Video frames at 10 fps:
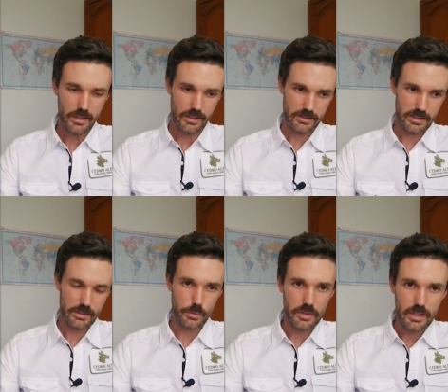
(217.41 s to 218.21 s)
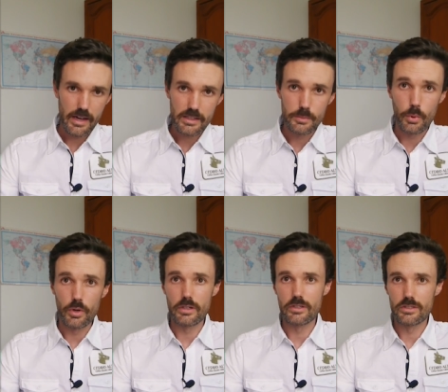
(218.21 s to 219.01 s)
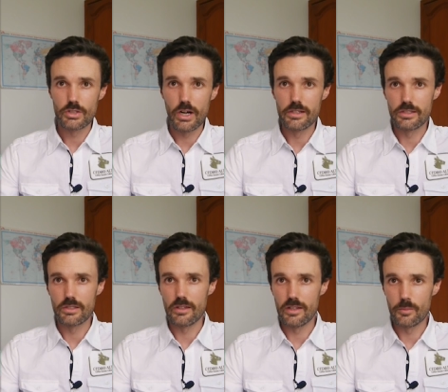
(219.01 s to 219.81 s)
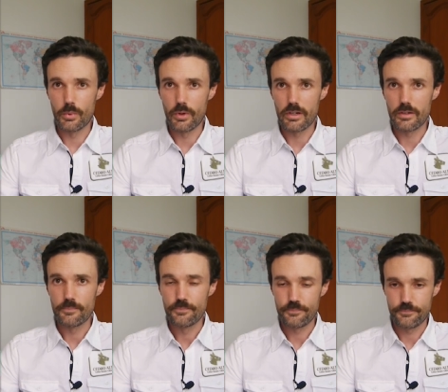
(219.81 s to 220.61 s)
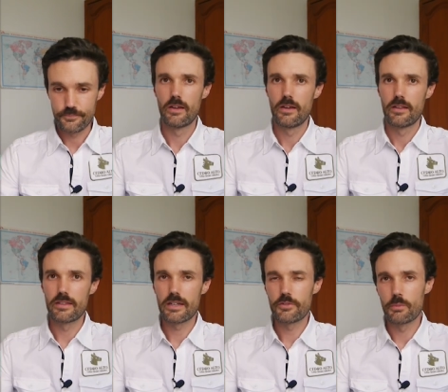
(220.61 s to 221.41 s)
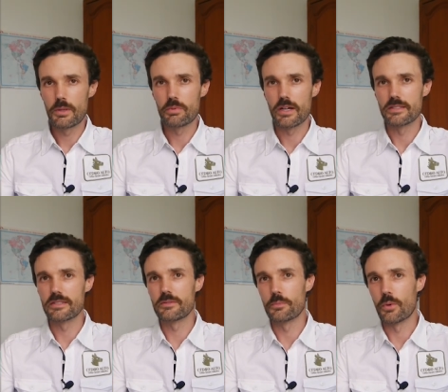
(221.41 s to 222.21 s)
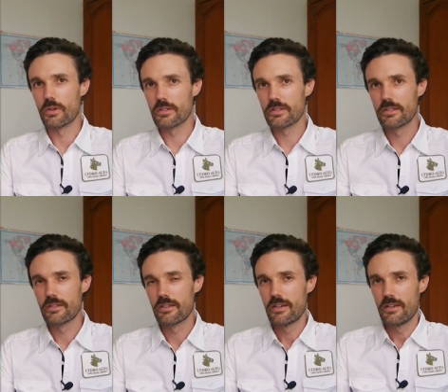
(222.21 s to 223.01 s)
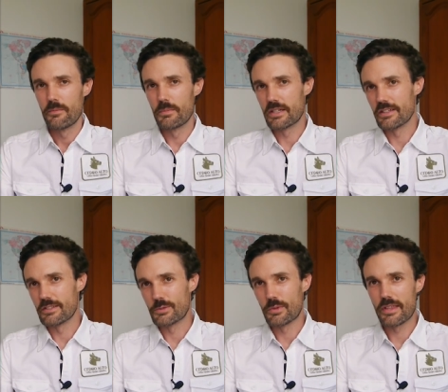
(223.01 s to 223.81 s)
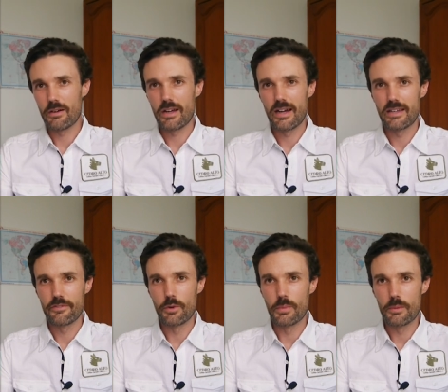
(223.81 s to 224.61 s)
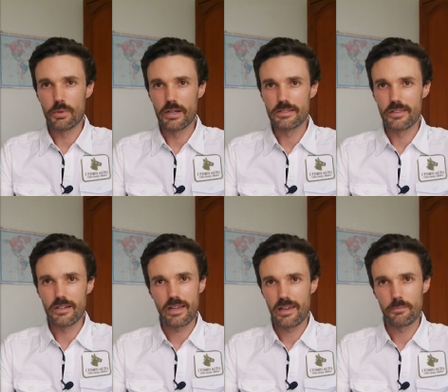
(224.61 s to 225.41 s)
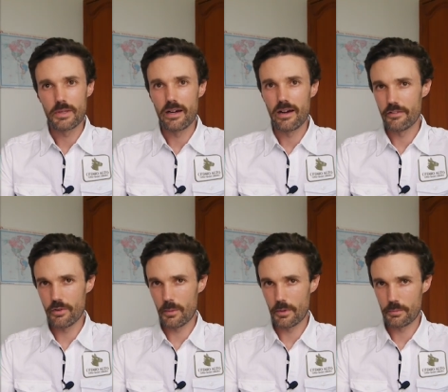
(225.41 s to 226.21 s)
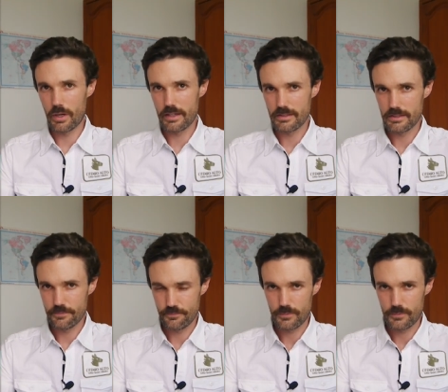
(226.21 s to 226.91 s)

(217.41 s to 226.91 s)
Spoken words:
So that's what the exporter is charging to the importer. The FOB price is important because without a high FOB price, there can't be a high farmer price.